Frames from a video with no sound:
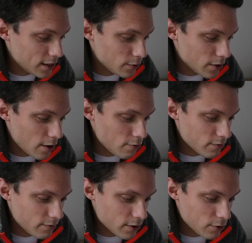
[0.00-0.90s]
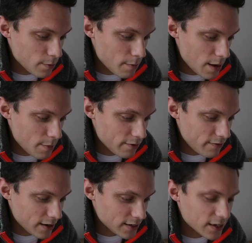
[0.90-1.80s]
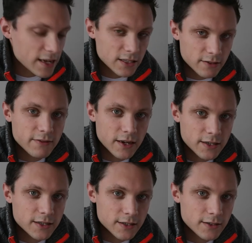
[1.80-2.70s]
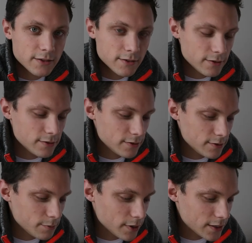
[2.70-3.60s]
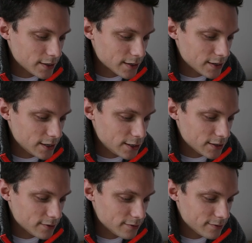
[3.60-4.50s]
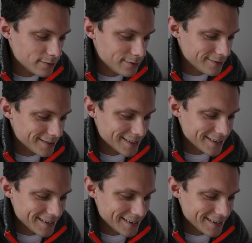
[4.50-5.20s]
that you are the owner of a vehicle that may be affected, is affected, by this condition. It's